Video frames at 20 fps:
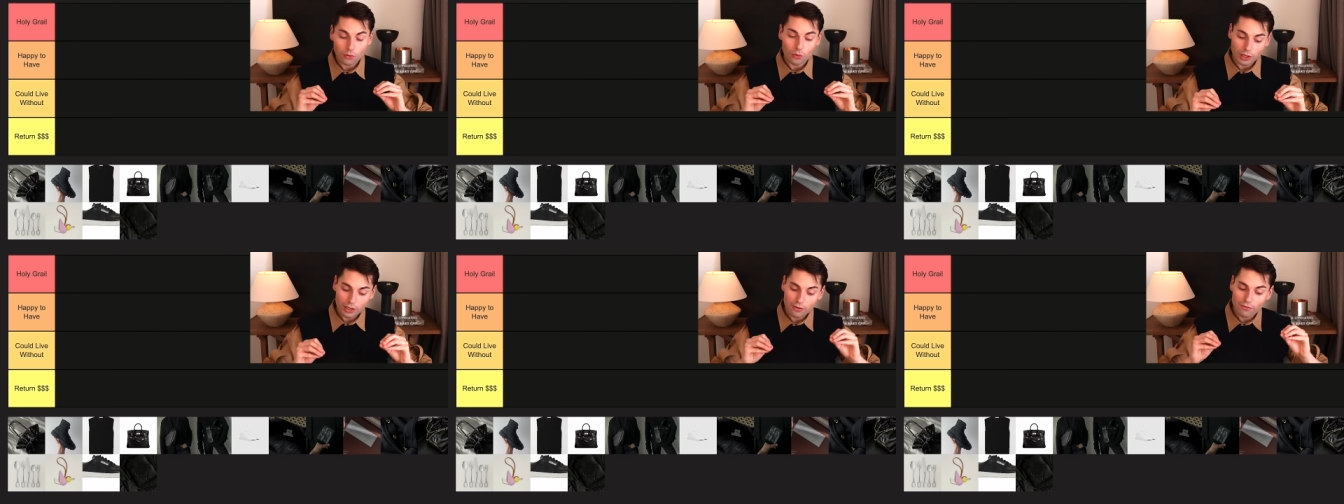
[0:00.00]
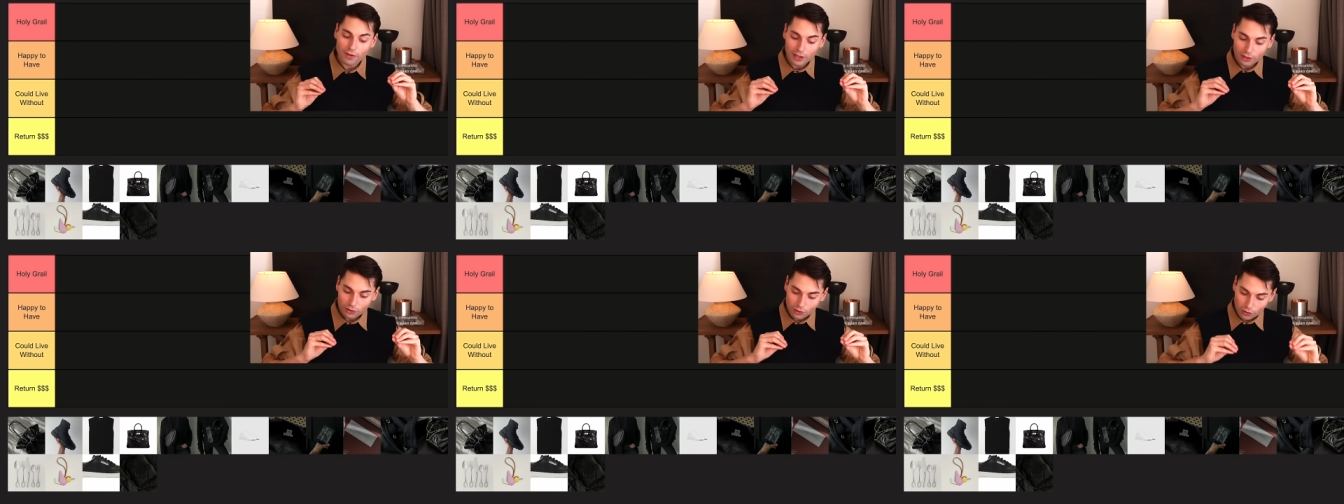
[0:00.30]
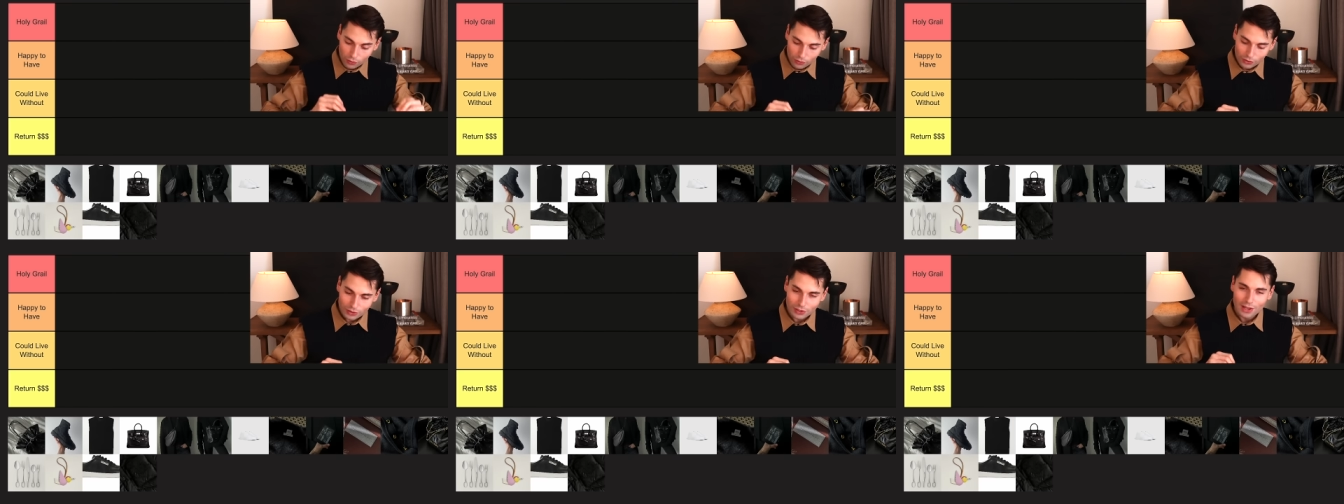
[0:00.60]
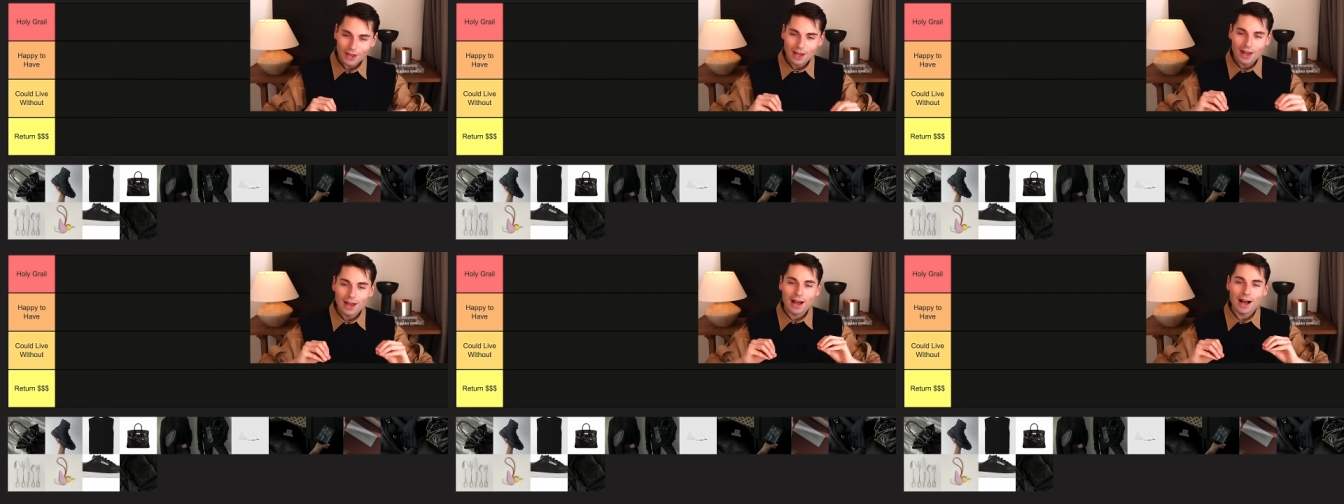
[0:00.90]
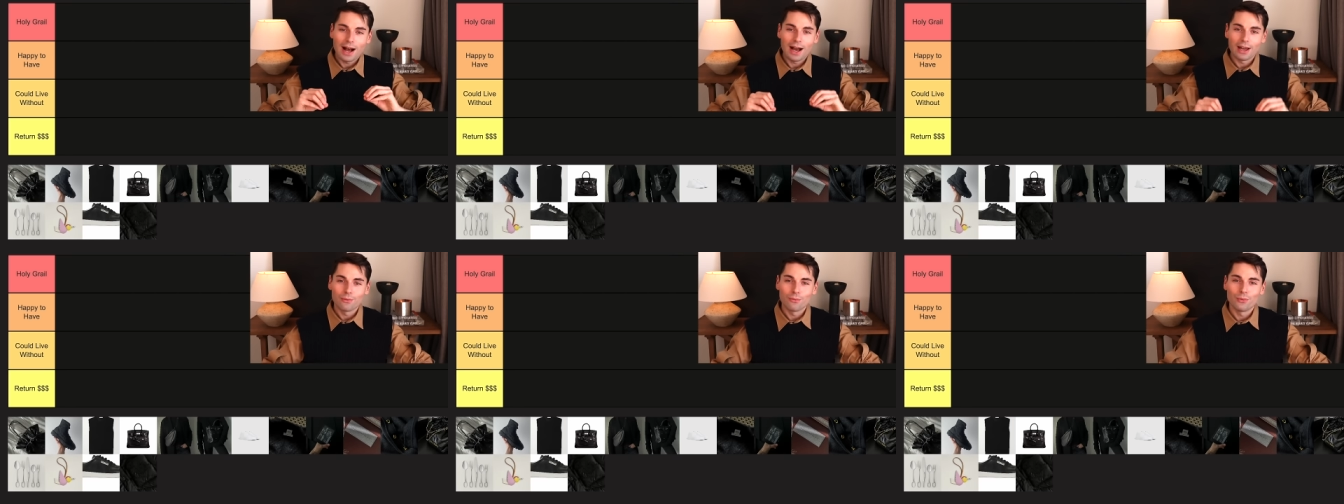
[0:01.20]
or if I could,
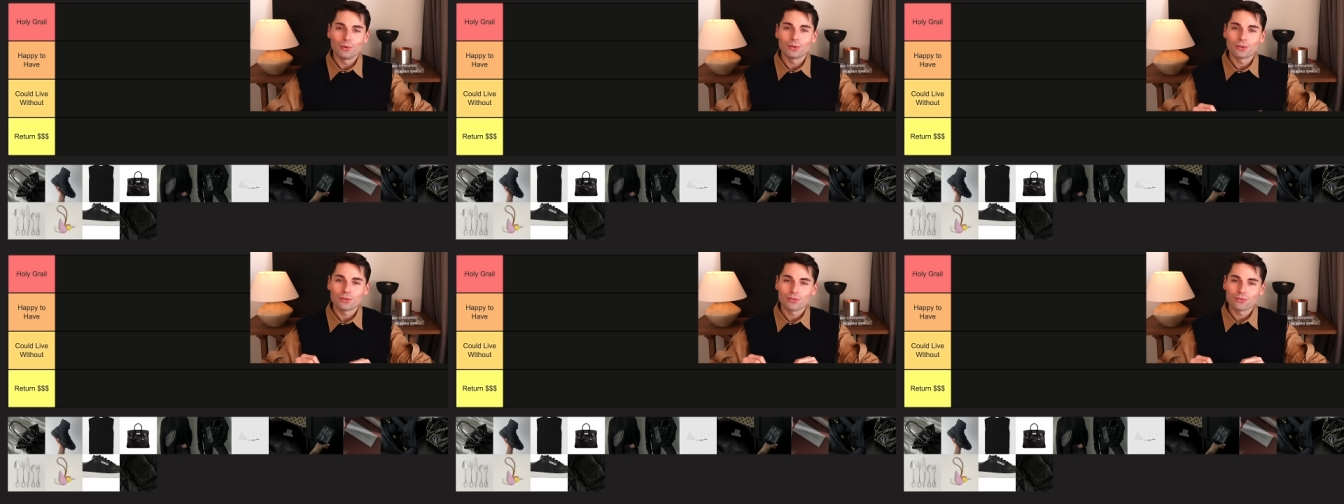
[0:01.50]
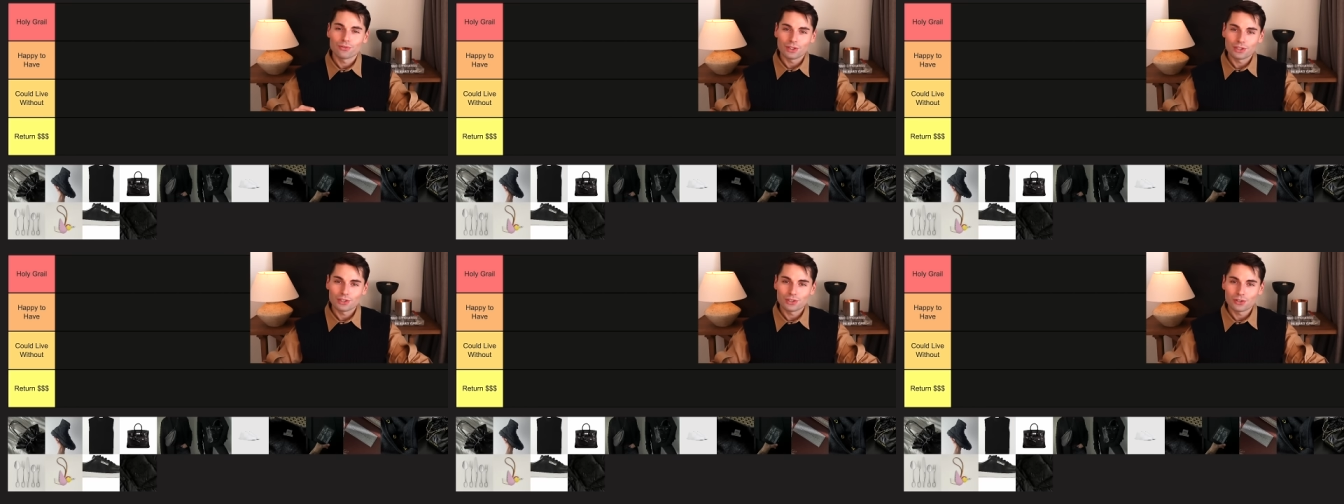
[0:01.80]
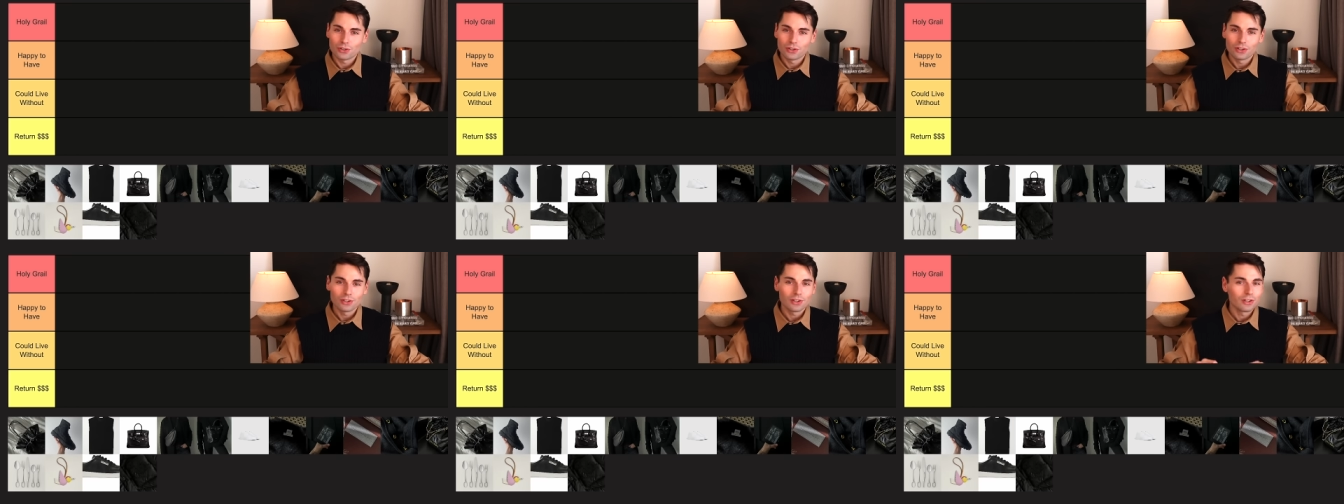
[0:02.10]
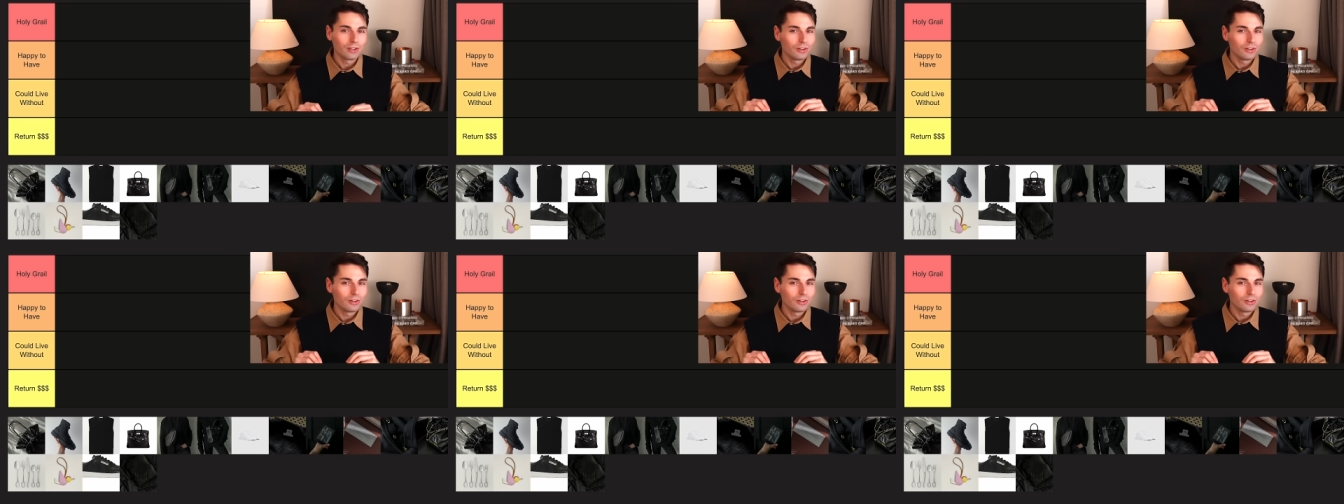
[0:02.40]
I would return,